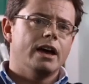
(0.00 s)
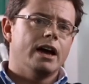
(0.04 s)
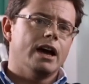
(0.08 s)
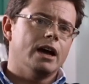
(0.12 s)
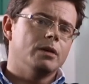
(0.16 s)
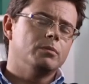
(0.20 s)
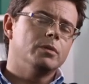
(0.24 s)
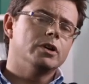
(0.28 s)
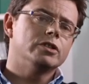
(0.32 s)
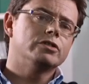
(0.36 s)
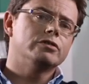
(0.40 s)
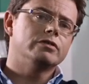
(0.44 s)

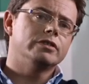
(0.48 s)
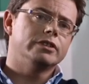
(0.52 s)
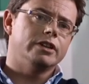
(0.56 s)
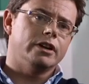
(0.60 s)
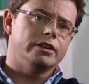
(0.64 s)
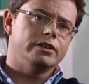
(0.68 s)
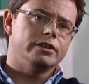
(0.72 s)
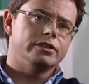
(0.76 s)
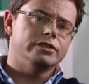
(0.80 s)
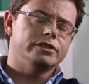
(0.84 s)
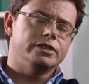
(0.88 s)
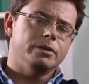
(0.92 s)
how much
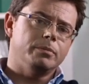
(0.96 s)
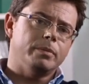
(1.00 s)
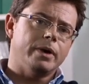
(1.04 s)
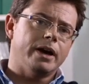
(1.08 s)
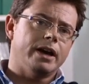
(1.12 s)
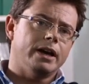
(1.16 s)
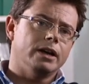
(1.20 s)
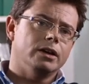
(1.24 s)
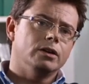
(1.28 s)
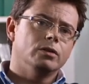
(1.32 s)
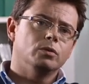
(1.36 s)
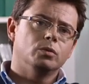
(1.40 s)
redundancy
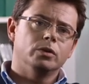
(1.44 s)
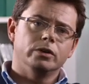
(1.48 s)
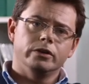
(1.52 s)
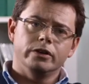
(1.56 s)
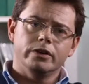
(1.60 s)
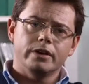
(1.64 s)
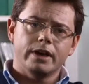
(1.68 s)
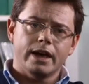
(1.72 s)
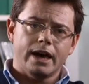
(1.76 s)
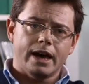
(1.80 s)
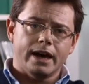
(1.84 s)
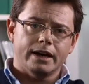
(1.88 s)
pay will
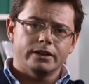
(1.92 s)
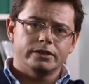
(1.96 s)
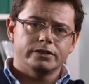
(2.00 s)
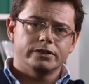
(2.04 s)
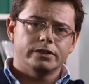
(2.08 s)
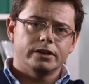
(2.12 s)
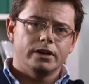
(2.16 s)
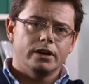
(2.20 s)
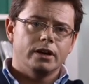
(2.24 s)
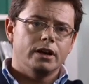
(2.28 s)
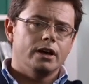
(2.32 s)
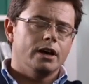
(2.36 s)
you get,
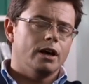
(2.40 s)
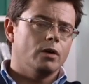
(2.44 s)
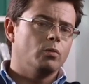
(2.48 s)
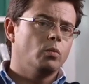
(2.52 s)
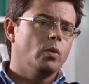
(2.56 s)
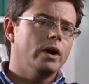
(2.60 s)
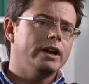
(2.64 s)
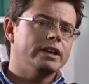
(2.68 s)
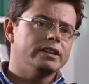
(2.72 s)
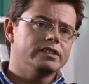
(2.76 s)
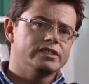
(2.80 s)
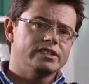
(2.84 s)
and
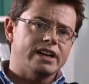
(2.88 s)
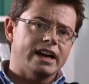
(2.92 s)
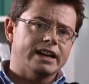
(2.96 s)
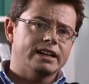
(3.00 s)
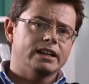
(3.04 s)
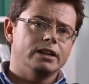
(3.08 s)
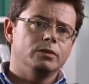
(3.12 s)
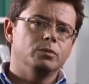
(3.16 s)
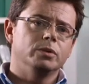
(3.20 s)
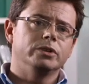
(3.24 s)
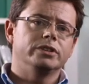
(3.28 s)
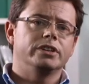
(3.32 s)
when
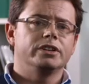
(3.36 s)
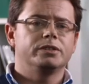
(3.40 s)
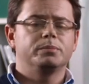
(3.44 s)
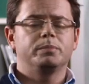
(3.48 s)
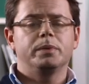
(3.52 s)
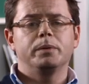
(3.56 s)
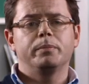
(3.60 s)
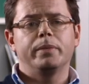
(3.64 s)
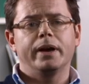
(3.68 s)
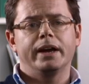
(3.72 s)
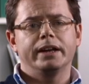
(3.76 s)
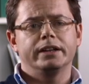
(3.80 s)
exactly would this
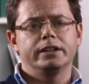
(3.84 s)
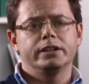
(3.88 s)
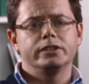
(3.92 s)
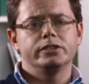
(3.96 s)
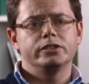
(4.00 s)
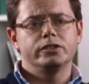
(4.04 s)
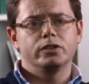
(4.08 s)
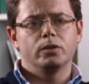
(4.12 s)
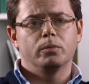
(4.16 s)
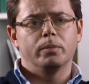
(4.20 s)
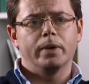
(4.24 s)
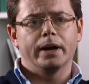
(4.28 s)
be paid
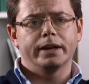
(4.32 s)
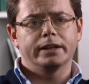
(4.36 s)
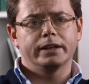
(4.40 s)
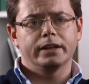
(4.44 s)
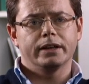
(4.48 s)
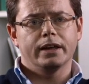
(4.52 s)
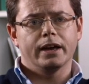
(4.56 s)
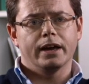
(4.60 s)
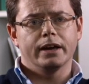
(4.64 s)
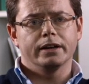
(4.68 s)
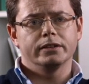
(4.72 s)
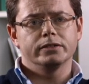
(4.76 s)
into your bank
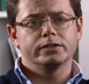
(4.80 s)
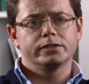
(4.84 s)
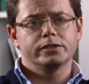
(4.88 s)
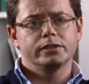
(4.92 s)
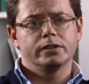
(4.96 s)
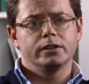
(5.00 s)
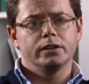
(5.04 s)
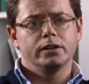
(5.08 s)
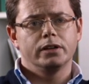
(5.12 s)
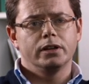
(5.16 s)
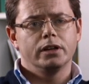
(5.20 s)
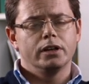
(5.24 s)
account?
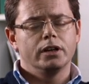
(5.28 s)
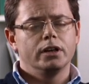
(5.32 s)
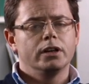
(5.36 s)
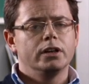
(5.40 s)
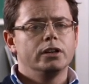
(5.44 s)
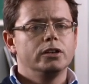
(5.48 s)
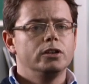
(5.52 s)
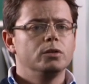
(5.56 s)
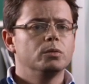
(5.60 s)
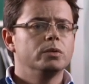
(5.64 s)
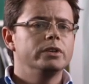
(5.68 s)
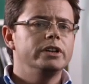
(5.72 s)

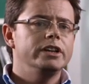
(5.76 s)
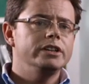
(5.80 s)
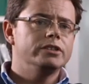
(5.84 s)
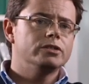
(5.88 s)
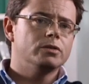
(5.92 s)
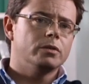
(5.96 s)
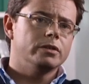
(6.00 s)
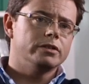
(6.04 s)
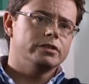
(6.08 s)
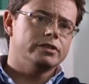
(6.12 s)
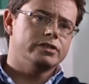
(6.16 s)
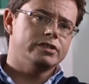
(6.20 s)
You will need
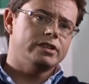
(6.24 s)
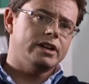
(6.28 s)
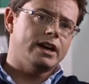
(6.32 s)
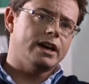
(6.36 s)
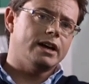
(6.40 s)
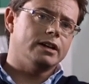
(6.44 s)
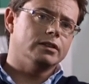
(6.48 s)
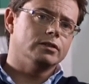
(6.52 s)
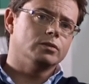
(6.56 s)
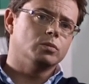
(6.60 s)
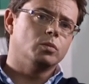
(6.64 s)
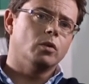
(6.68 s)
to
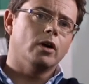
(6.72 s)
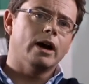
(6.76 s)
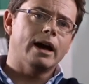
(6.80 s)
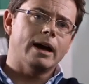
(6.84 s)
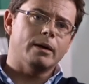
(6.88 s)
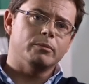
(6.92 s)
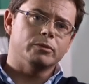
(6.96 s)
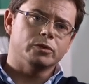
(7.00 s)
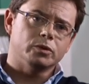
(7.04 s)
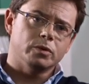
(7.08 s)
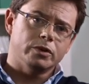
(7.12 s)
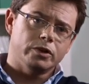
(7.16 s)
understand what
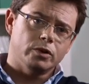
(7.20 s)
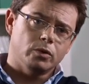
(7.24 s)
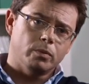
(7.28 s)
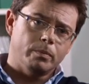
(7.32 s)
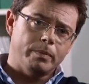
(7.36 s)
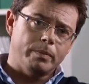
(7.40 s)
happens with your